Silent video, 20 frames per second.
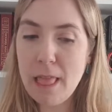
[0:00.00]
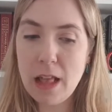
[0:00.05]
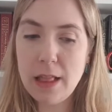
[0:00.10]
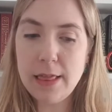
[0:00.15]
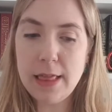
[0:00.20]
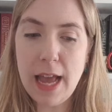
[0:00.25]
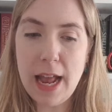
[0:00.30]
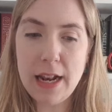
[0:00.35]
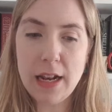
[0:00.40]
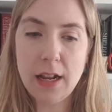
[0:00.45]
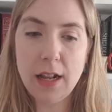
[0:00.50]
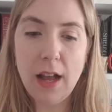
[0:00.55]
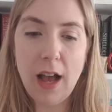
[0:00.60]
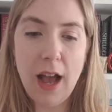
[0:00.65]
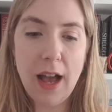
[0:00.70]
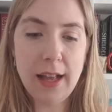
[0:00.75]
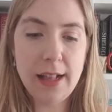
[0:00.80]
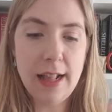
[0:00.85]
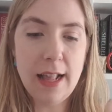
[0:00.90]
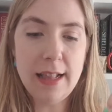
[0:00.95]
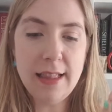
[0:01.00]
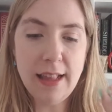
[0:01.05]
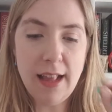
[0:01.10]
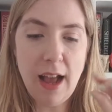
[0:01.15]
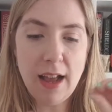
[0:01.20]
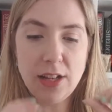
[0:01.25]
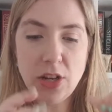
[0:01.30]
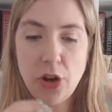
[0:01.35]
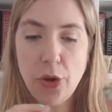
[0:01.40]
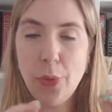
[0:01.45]
then
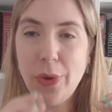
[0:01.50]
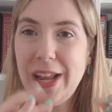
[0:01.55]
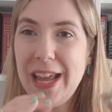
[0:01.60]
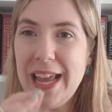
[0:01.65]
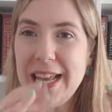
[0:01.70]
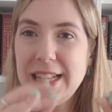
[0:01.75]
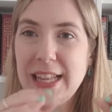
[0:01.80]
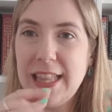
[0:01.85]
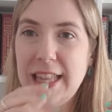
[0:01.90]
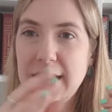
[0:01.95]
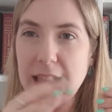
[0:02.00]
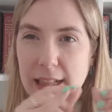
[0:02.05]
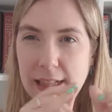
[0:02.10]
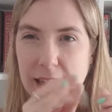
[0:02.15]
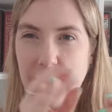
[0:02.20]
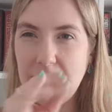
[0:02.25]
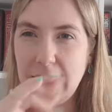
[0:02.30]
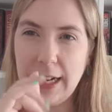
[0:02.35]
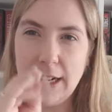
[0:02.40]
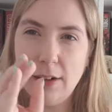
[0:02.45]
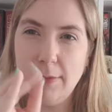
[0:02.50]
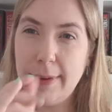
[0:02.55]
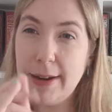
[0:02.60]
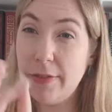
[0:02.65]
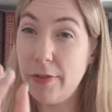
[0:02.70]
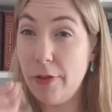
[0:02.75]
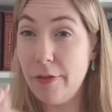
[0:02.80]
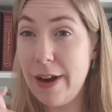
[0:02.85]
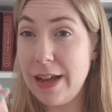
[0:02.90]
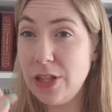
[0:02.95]
I don't know what it is. I think there's like a little bit
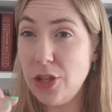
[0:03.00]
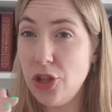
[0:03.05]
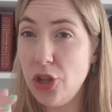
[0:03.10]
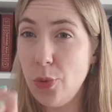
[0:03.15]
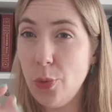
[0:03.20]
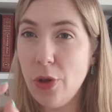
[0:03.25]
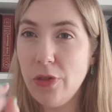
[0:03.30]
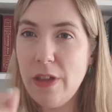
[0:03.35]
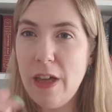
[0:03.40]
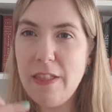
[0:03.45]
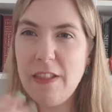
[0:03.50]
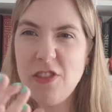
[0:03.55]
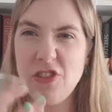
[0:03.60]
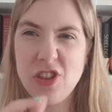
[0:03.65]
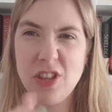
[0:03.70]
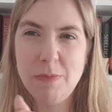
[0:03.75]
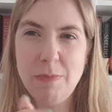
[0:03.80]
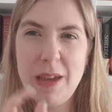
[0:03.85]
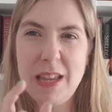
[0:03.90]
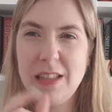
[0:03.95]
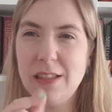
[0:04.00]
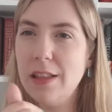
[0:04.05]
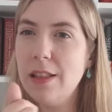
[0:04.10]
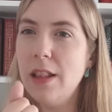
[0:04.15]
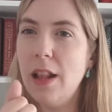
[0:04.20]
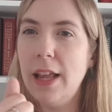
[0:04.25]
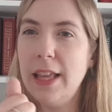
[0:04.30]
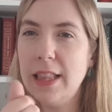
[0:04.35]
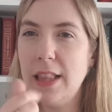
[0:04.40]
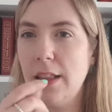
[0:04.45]
of a residue on there that just means that
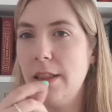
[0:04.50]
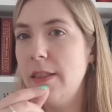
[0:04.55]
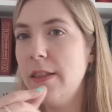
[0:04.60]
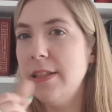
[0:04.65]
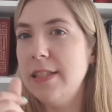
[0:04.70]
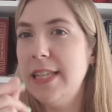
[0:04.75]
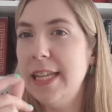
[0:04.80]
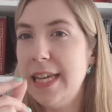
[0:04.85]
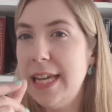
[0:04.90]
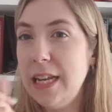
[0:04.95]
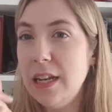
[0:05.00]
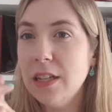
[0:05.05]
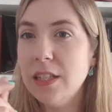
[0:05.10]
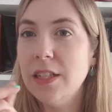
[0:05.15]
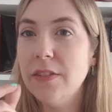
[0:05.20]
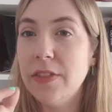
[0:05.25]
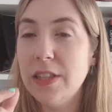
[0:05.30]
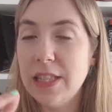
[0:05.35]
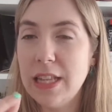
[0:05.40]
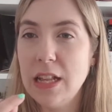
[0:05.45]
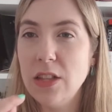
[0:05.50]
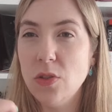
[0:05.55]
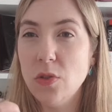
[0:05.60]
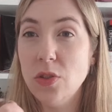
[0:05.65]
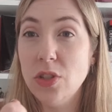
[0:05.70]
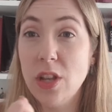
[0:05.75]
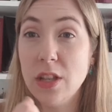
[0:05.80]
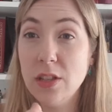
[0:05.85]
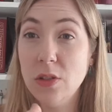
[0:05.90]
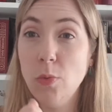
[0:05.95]
like the stickiness of the
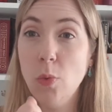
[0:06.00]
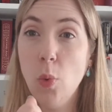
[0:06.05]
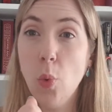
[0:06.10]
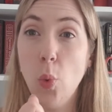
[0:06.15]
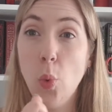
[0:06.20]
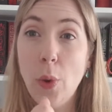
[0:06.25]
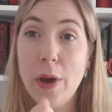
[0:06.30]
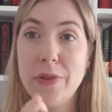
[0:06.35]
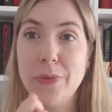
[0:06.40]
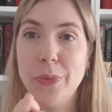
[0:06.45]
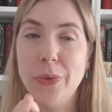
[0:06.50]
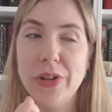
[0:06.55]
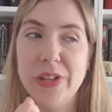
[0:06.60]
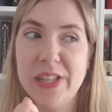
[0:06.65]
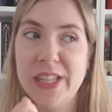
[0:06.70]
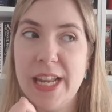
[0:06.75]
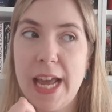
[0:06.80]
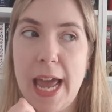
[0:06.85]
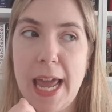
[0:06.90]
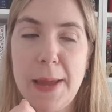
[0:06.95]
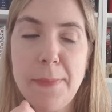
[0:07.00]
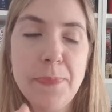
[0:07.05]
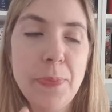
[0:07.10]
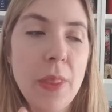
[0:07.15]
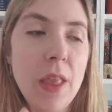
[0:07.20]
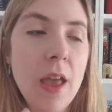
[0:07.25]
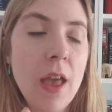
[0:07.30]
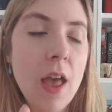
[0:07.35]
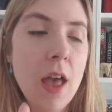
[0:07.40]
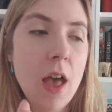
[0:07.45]
stencils doesn't always want to stay.
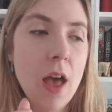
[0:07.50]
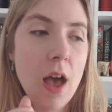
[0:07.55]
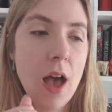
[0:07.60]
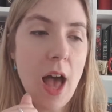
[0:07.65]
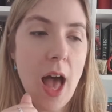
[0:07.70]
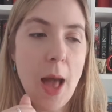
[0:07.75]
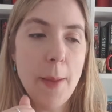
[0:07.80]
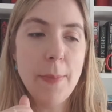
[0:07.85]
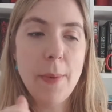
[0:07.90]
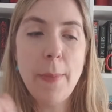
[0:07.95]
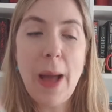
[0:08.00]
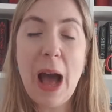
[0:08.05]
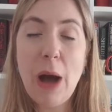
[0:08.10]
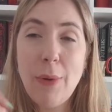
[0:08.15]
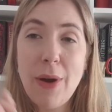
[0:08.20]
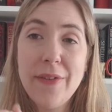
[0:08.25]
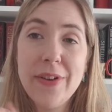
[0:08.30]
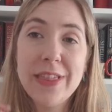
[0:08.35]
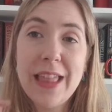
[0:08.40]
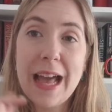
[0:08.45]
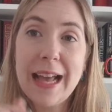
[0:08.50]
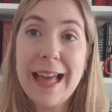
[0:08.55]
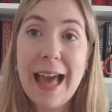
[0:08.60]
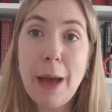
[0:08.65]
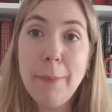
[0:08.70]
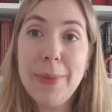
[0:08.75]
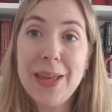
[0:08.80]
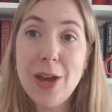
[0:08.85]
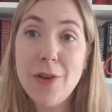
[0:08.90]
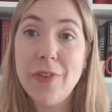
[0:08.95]
However, that
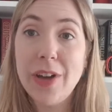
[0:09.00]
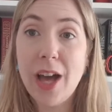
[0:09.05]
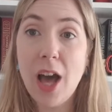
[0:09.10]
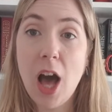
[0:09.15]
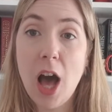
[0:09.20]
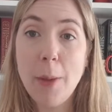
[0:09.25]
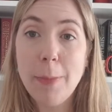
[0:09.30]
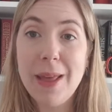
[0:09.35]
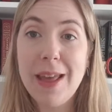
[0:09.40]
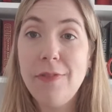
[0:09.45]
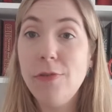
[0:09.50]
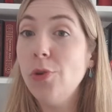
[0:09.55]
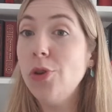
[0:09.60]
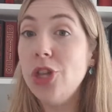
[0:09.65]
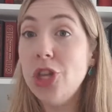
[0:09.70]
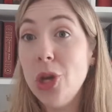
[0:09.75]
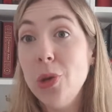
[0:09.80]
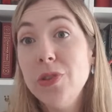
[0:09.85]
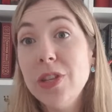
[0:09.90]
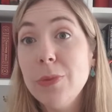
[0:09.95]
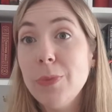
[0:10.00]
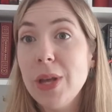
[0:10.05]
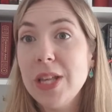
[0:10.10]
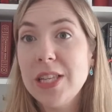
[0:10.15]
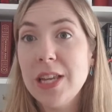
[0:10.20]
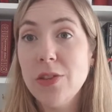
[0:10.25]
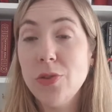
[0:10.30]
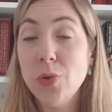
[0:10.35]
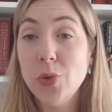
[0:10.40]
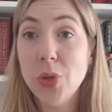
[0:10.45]
can be overcome if you're using my
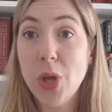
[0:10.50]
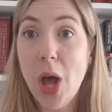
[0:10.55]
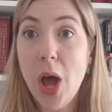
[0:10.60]
stencils at